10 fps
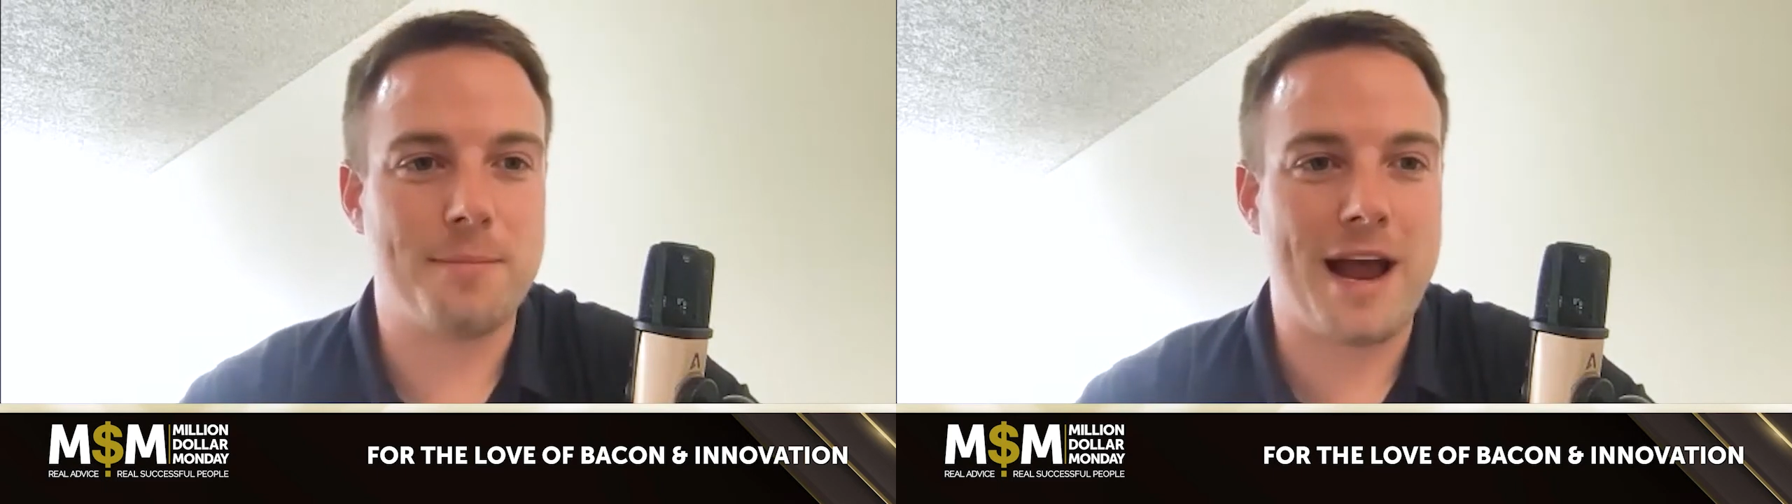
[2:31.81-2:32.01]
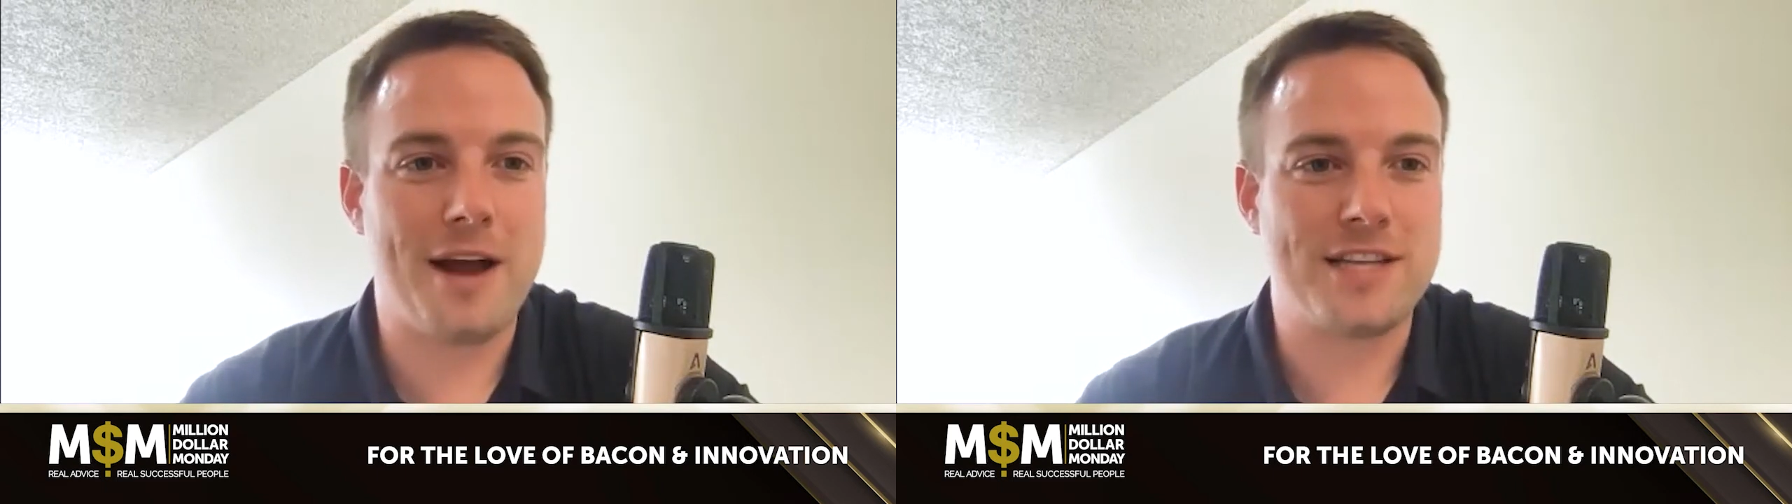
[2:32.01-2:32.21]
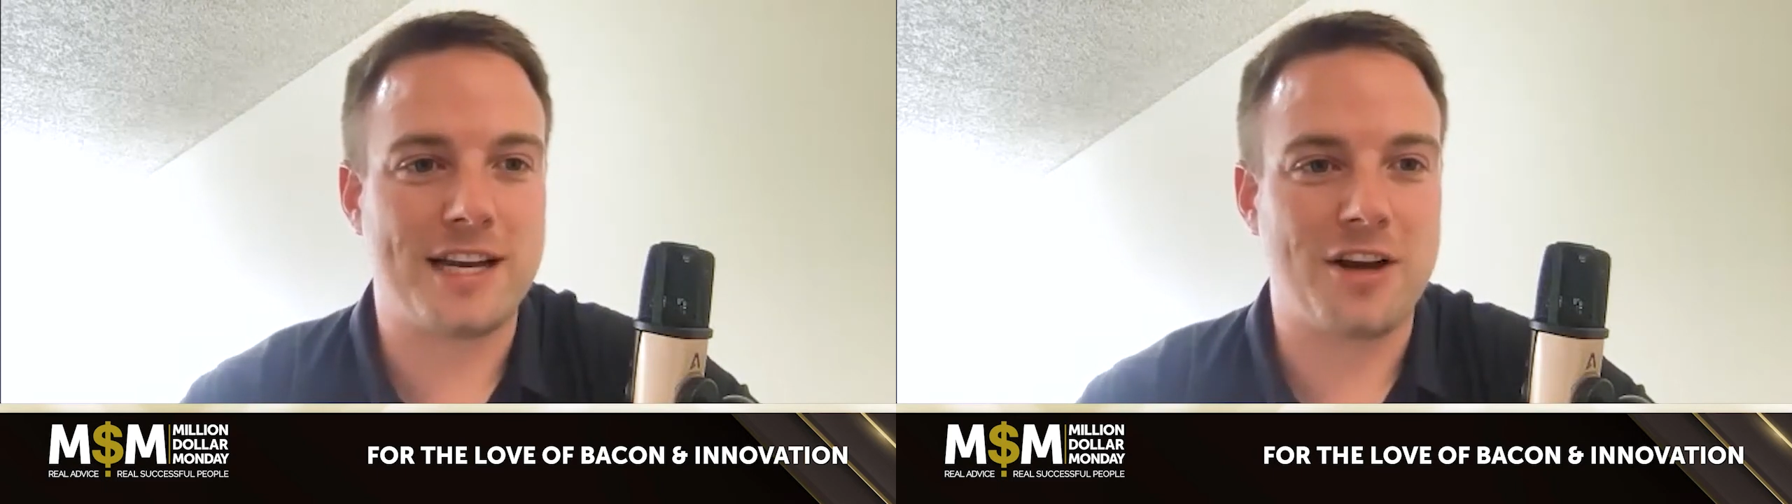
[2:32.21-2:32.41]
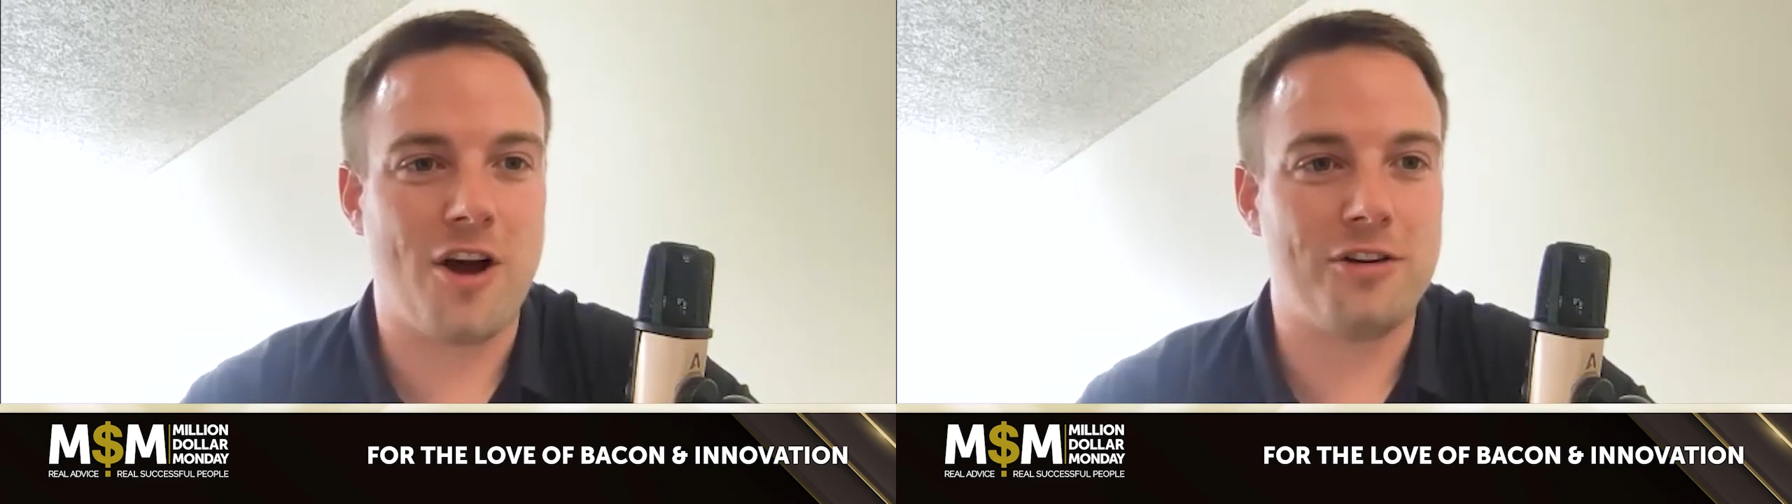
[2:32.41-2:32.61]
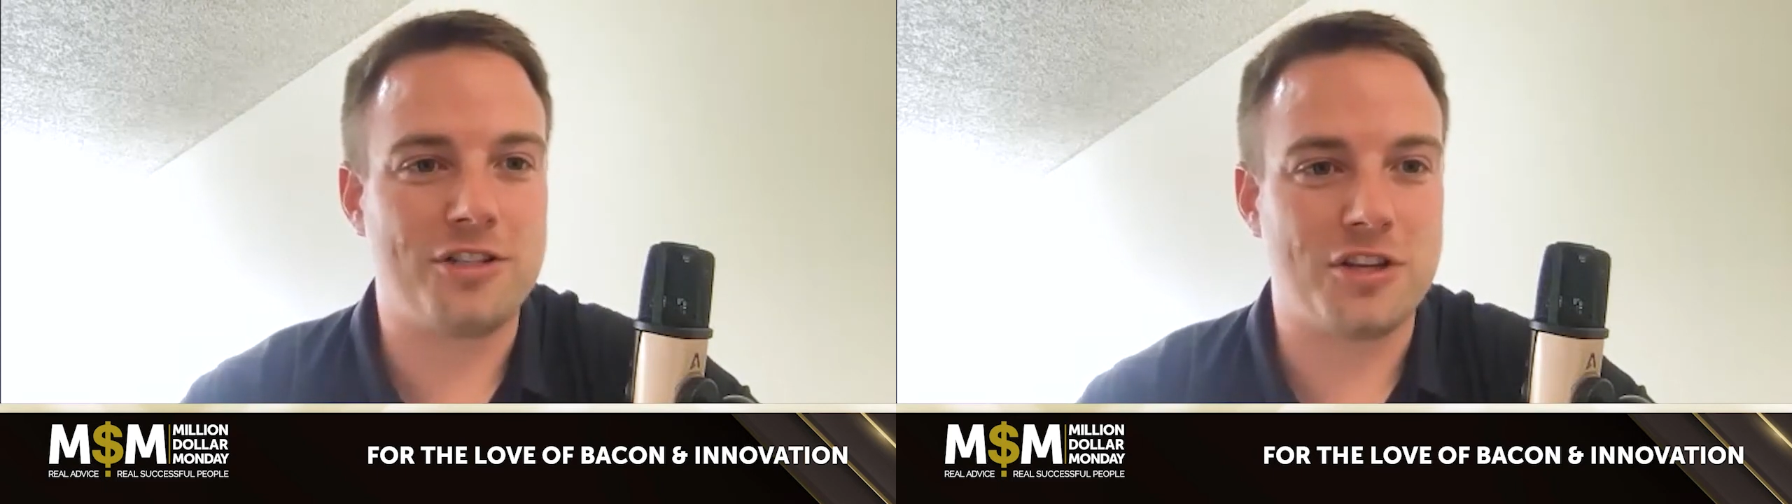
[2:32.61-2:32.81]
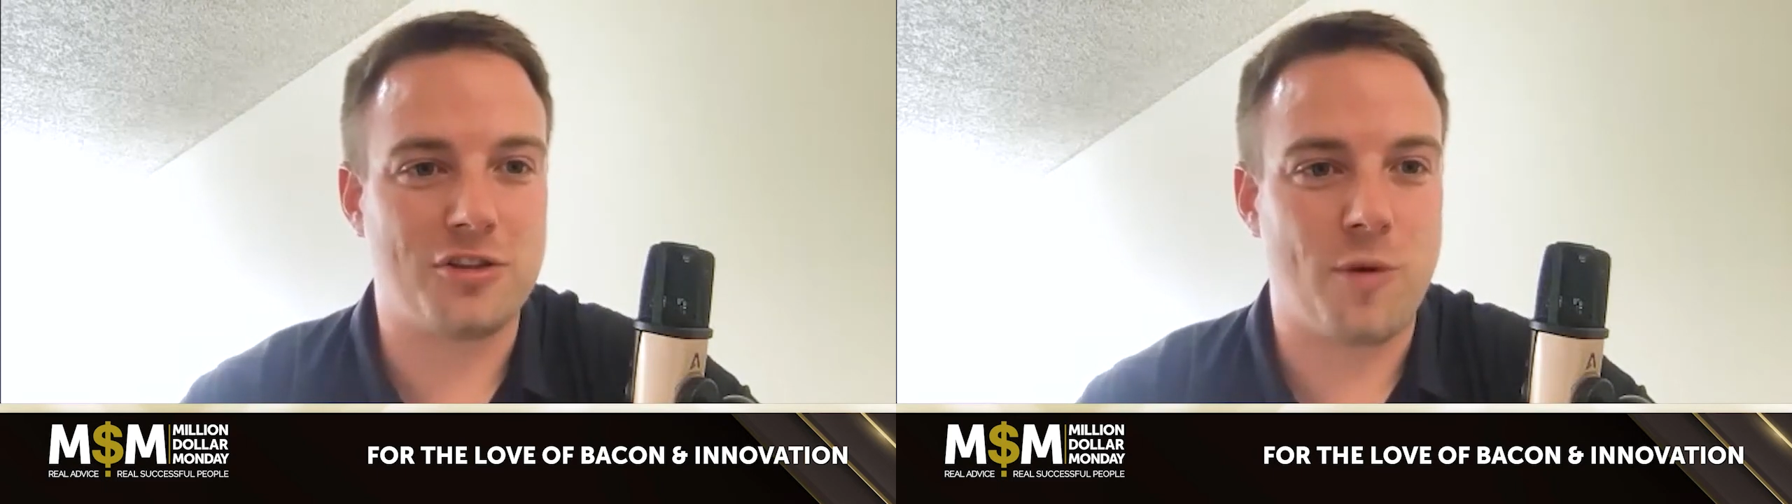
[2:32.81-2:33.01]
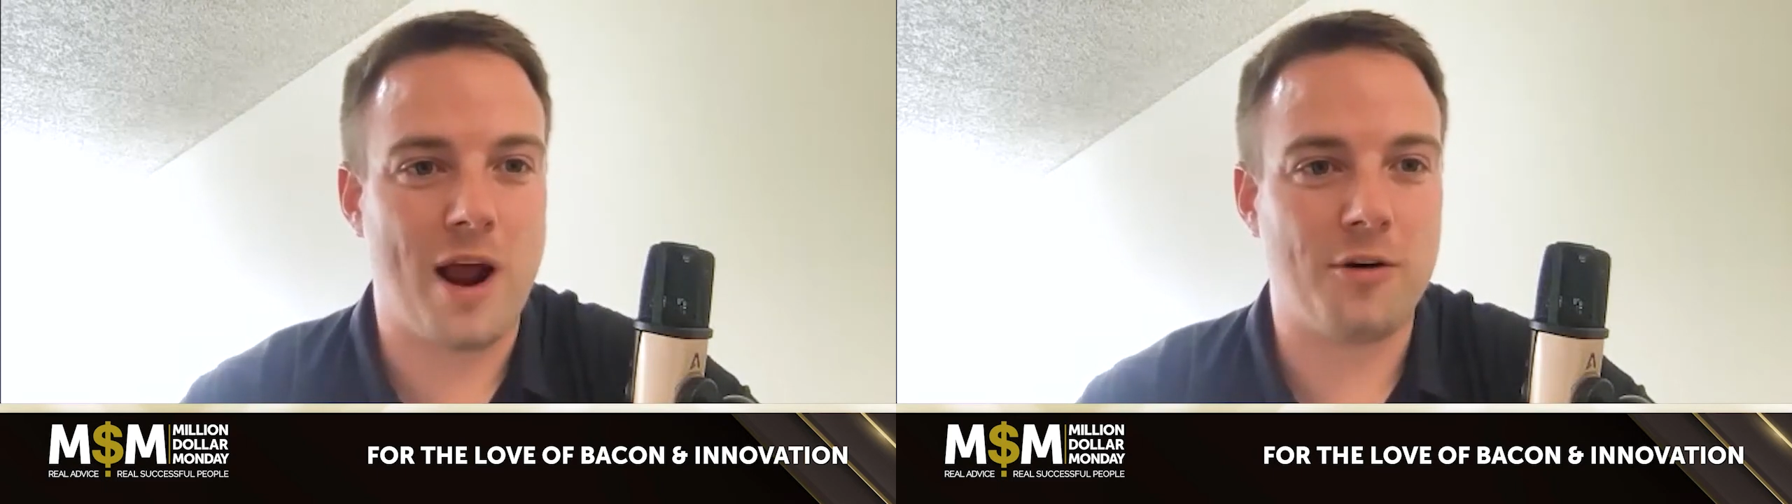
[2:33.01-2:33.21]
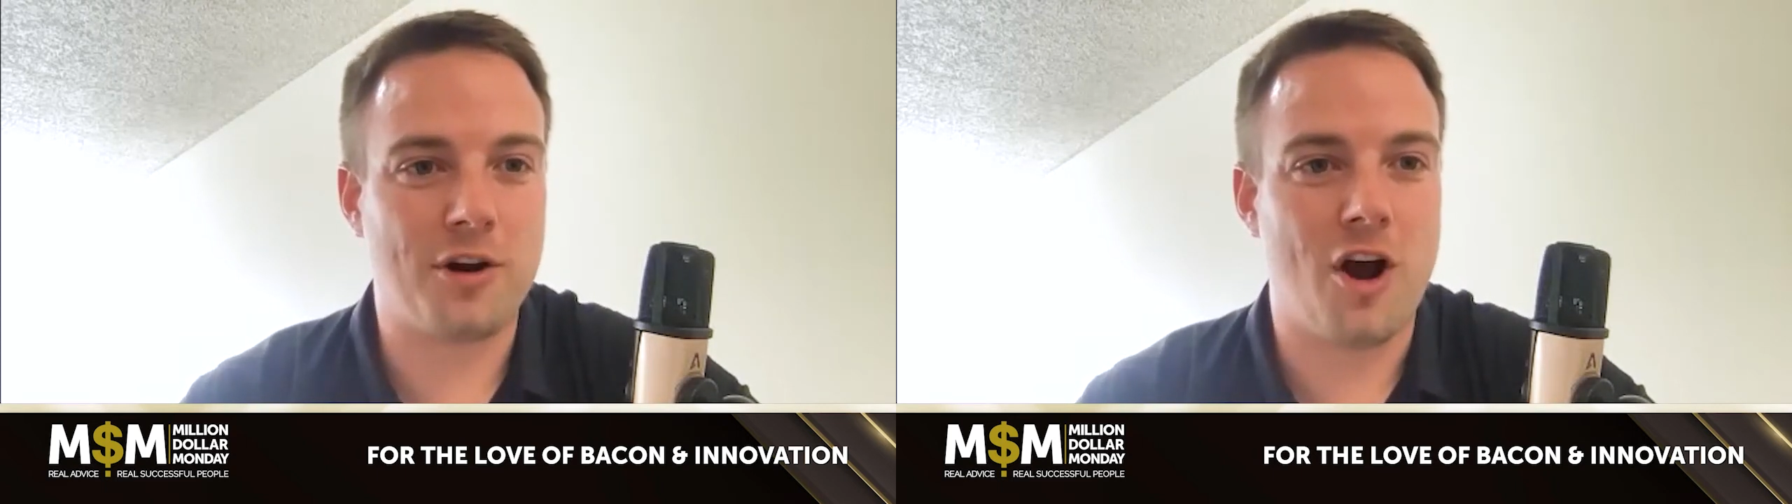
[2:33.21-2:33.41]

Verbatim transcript: biotechnology throughout